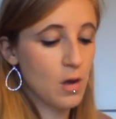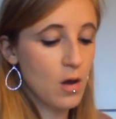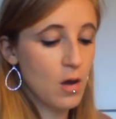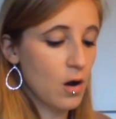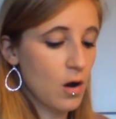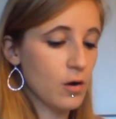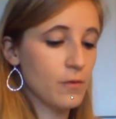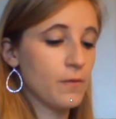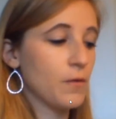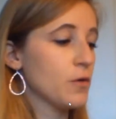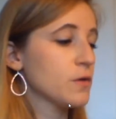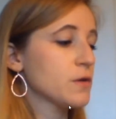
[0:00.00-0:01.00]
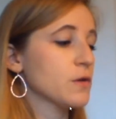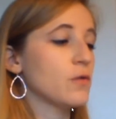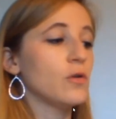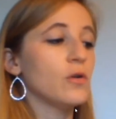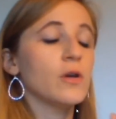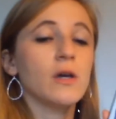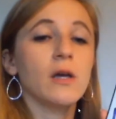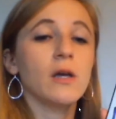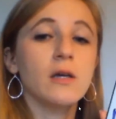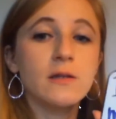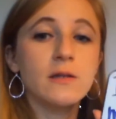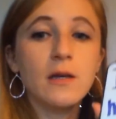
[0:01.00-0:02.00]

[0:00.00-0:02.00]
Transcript: Our first goal is